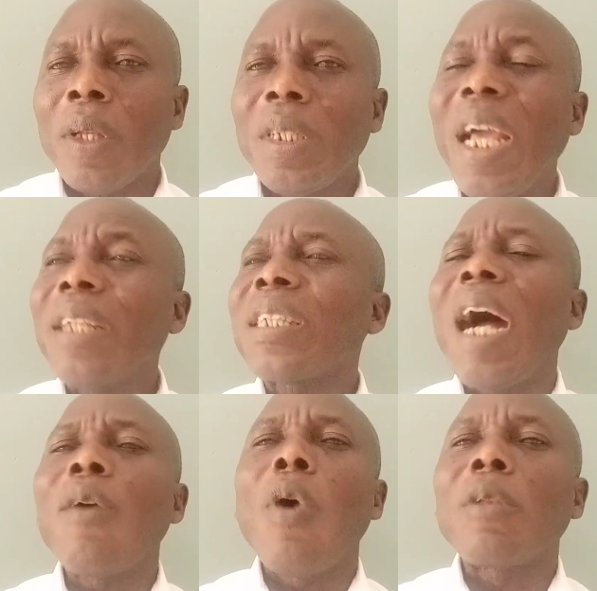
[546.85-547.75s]
The
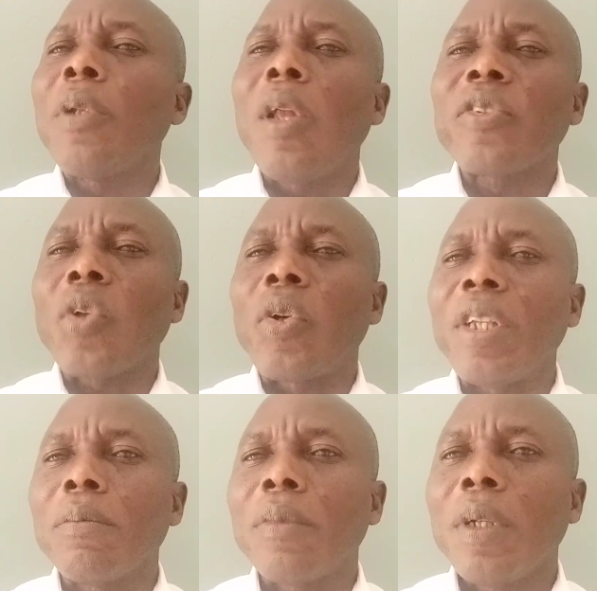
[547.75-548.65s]
entire world belongs to
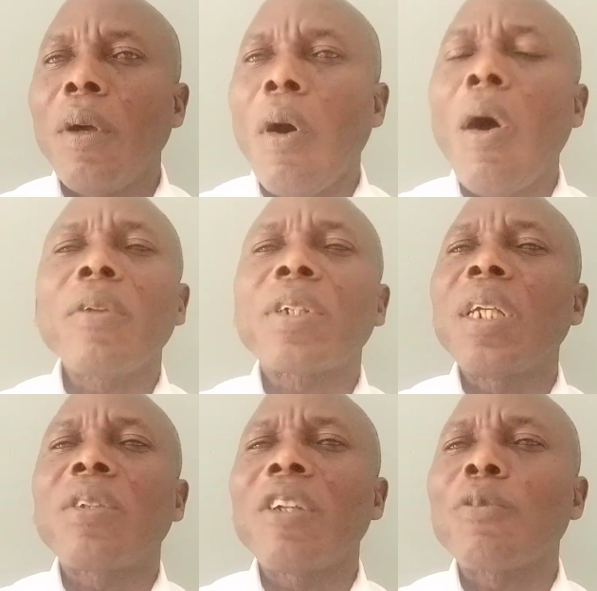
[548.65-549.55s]
him. All
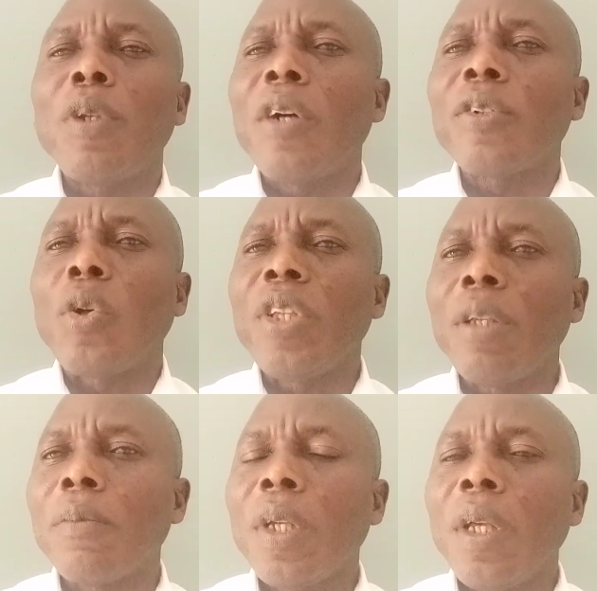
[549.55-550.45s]
creatures belong to
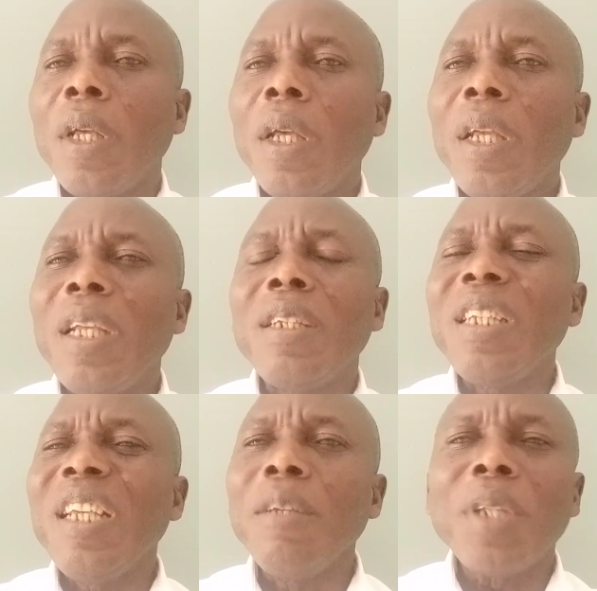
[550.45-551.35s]
him.
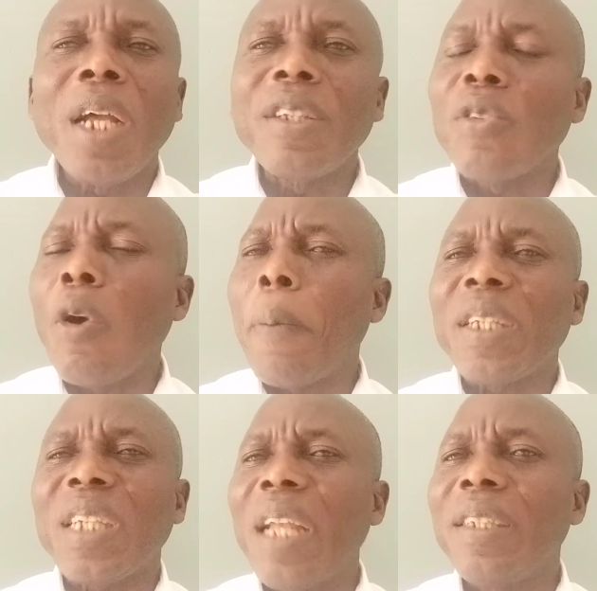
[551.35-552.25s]
In him there is no
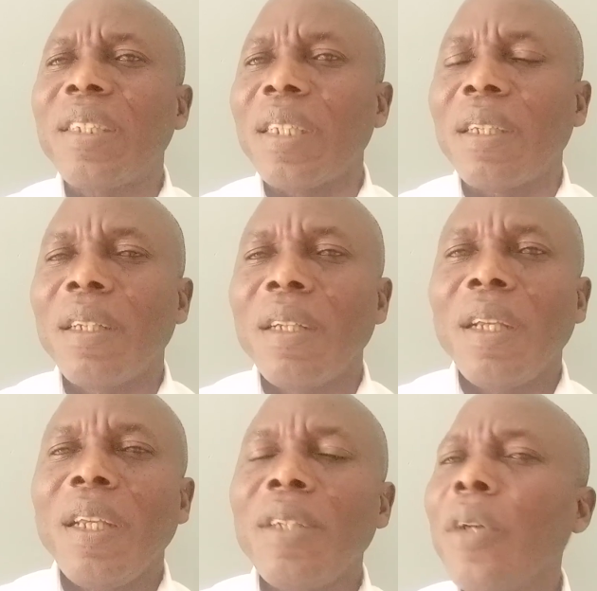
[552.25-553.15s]
partiality.
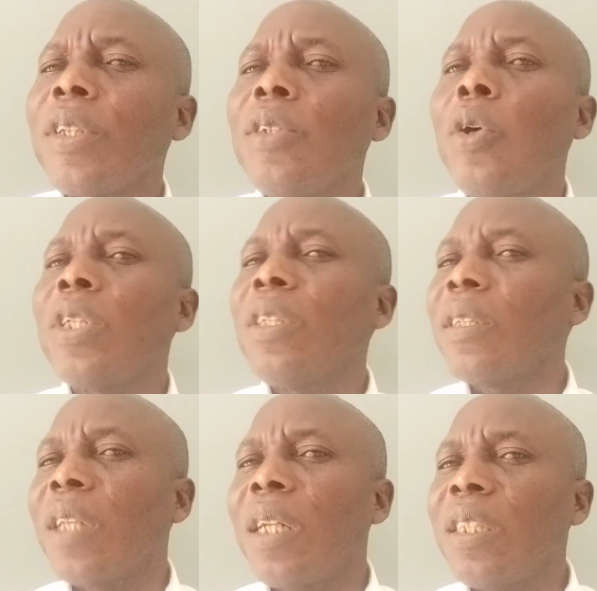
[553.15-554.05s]
He doesn't know this
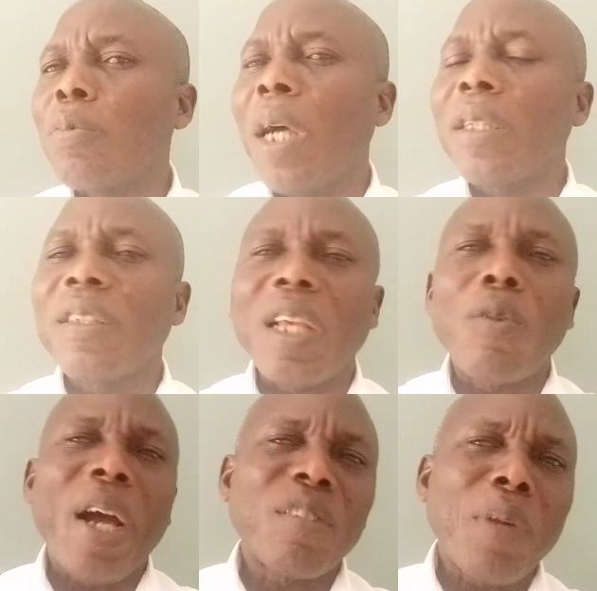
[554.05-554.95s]
is a rich man, this is
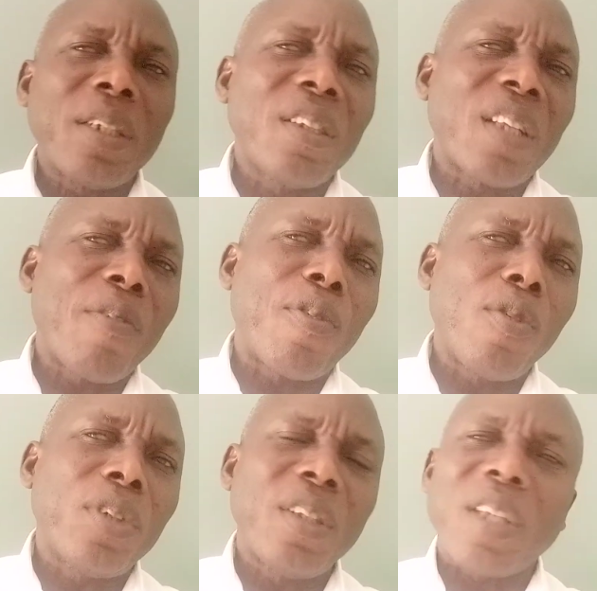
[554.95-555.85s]
a wise man, this is a
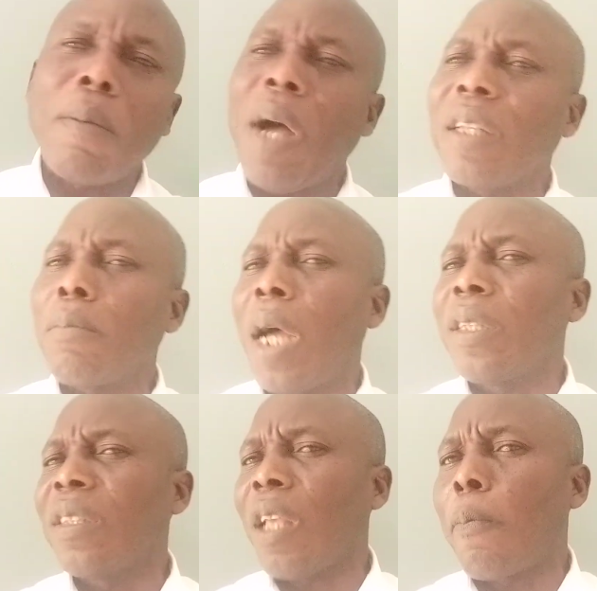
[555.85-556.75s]
fool, this is a
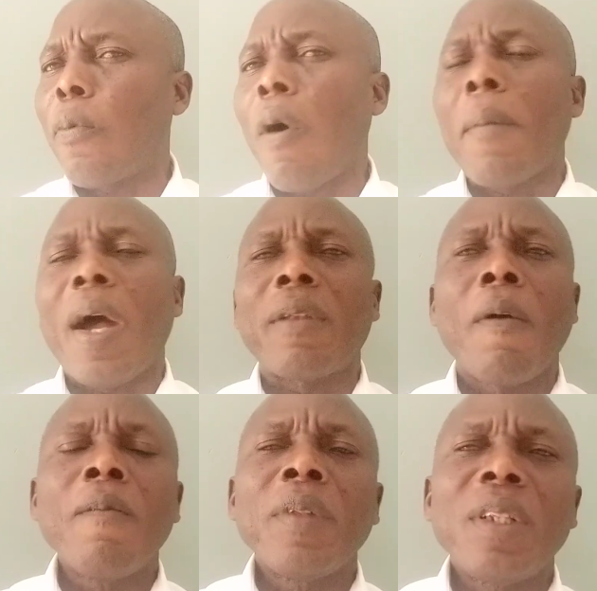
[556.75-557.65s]
madman, this is a poor man.
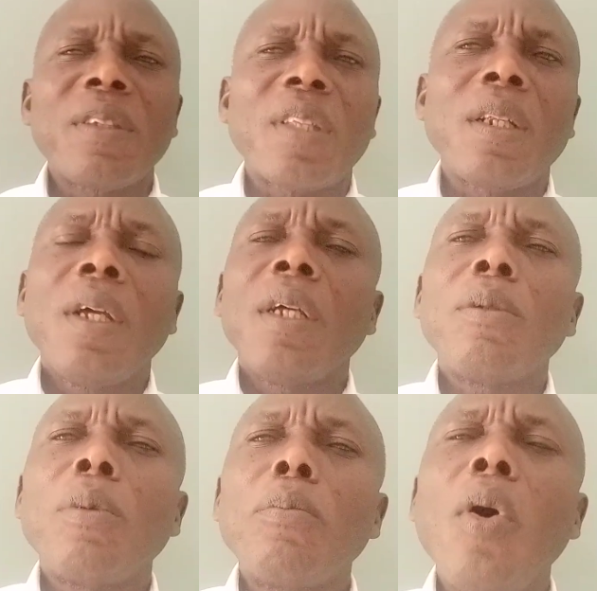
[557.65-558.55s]
This, this.
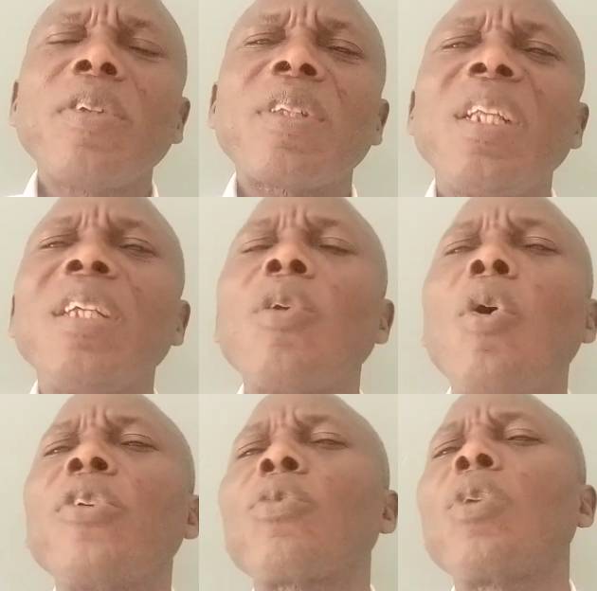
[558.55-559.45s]
Mostly
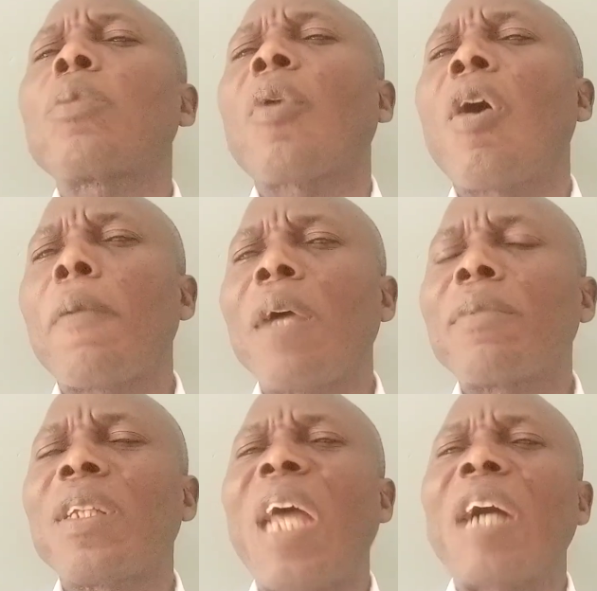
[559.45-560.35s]
those with
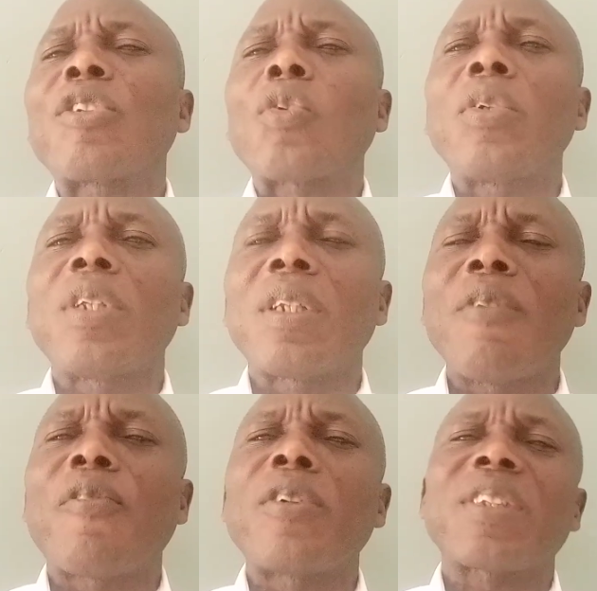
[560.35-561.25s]
problems, the downtrodden,
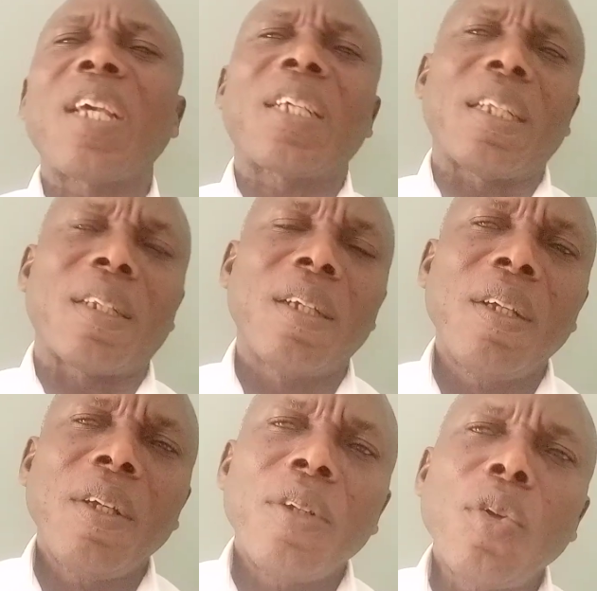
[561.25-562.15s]
the forsaken,
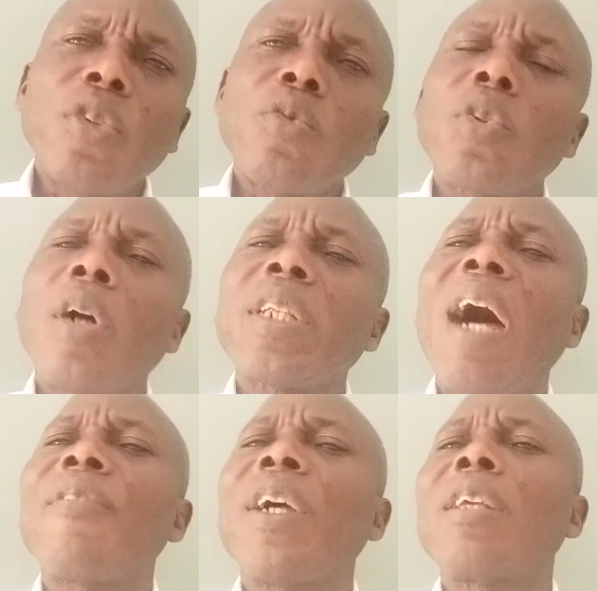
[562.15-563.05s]
those who don't
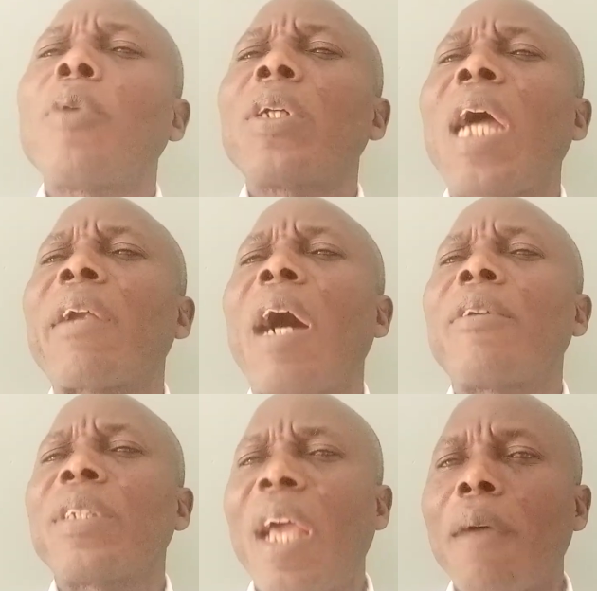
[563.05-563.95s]
have anybody
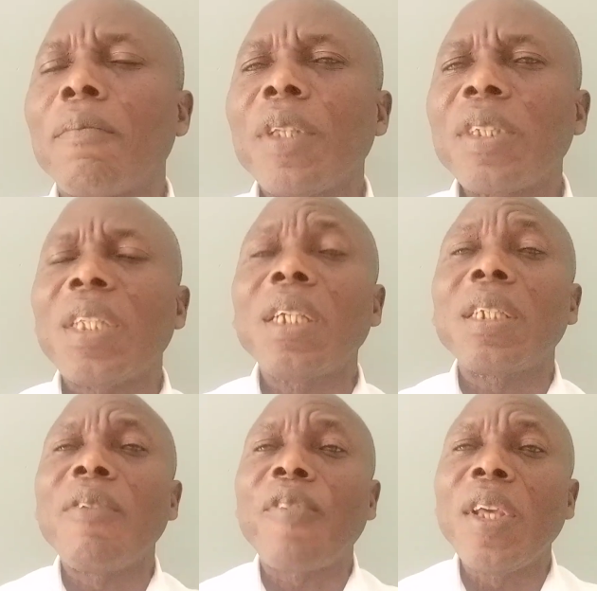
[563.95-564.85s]
around them,
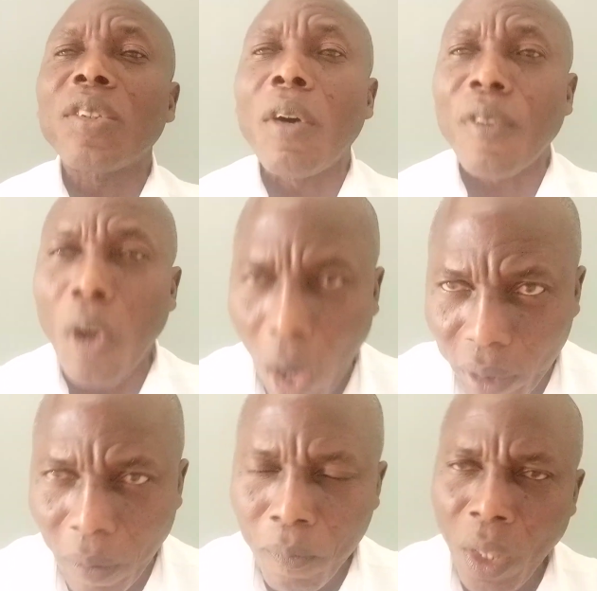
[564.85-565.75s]
seek the face of
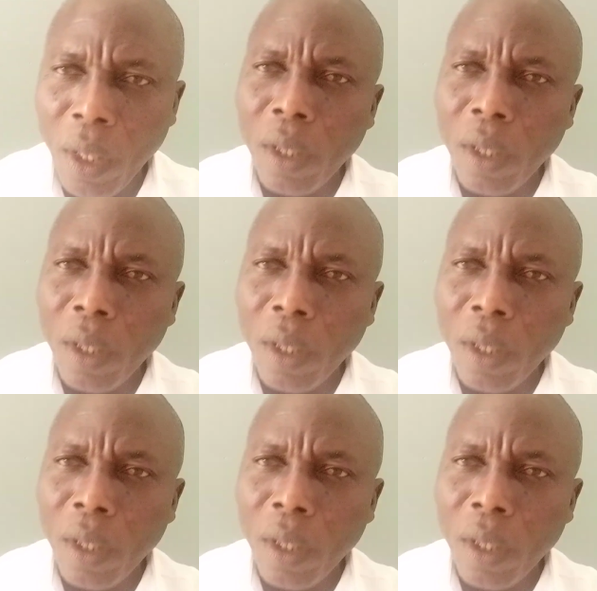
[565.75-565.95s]
God.